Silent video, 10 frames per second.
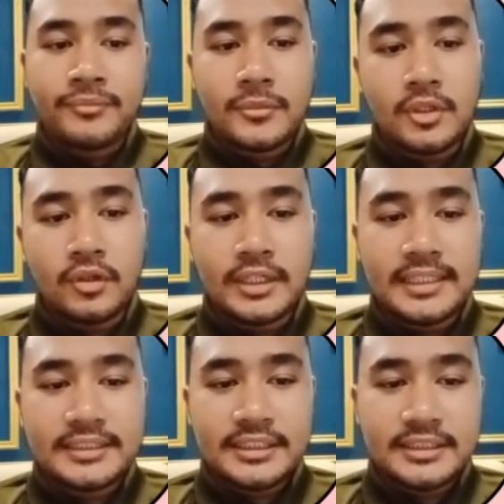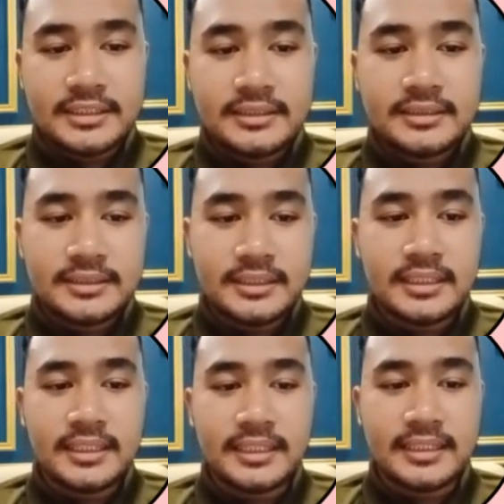The organization
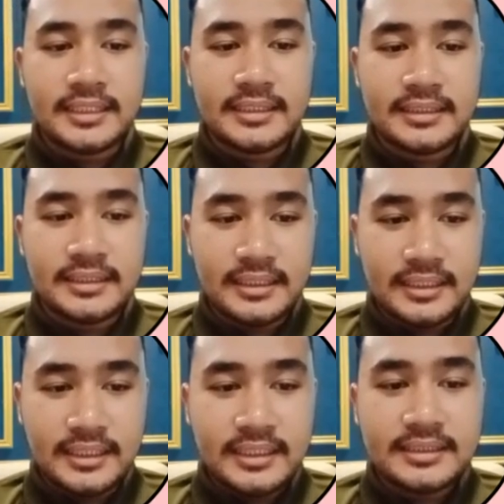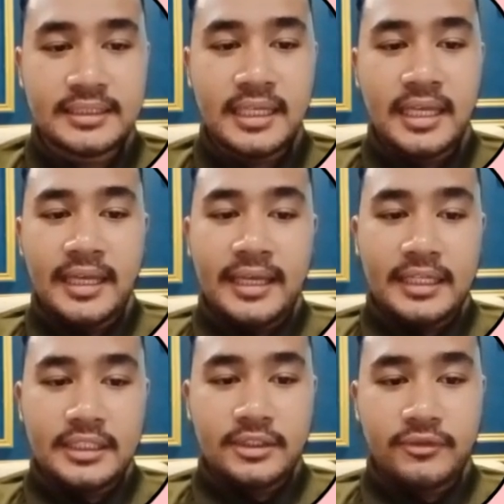shall analyze
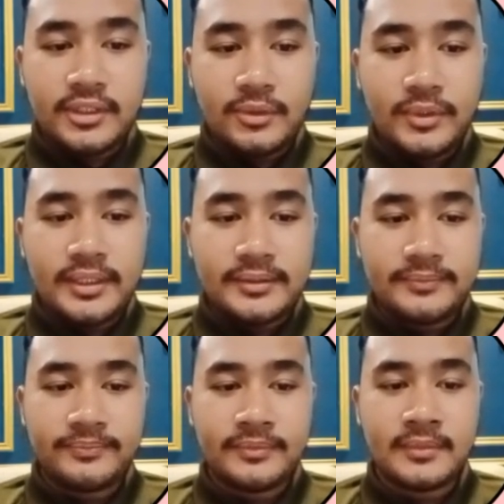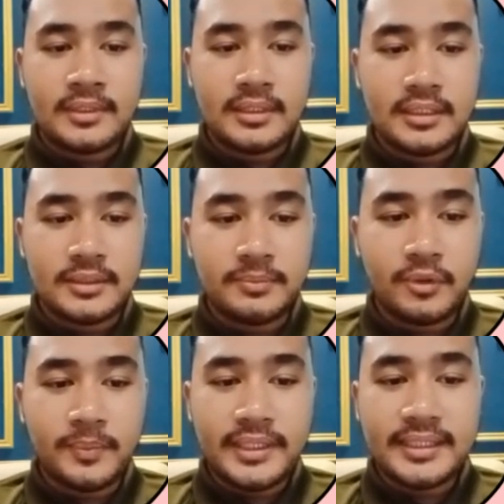and evaluate
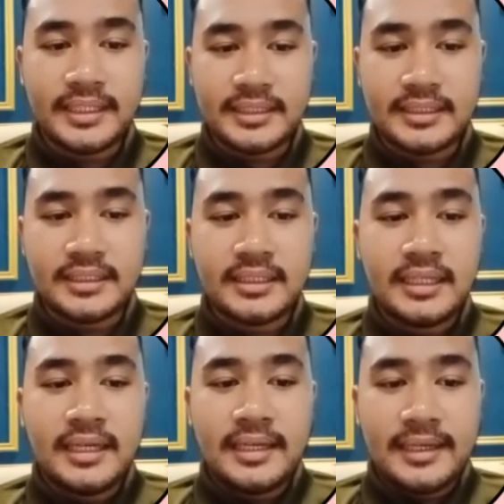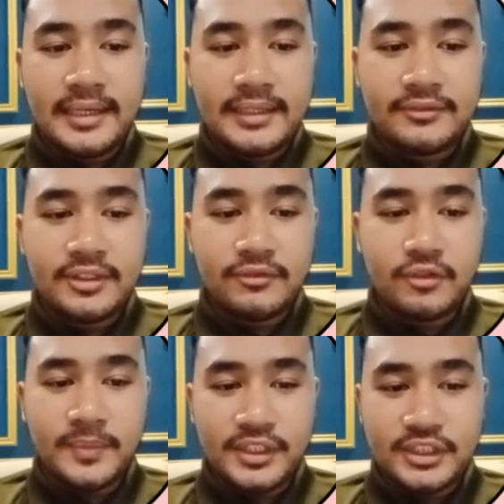appropriate data and
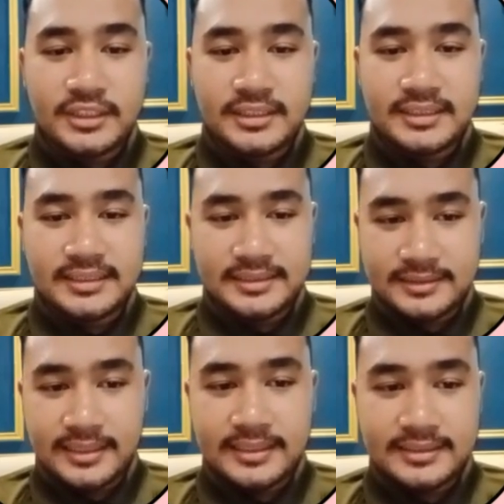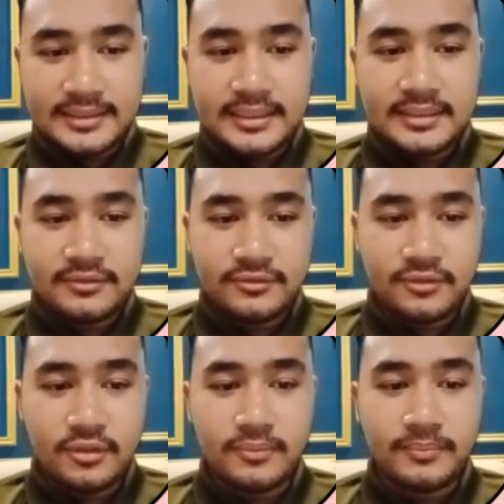information arising
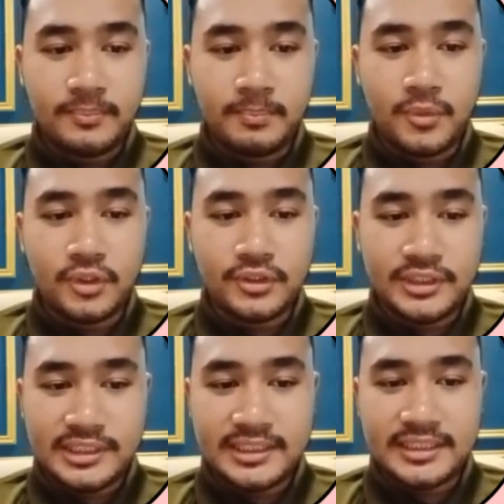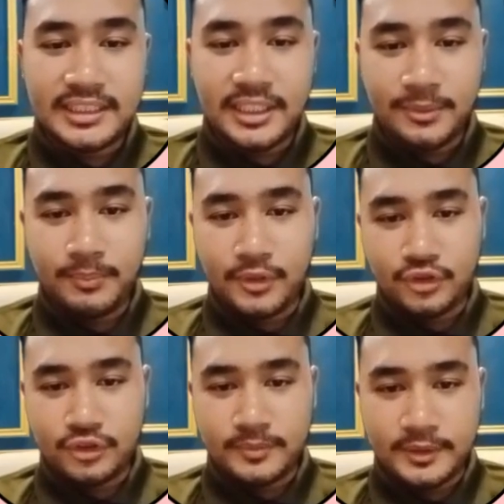from monitoring and
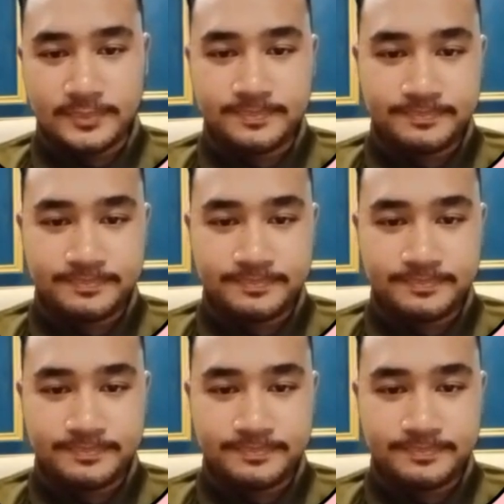measurement.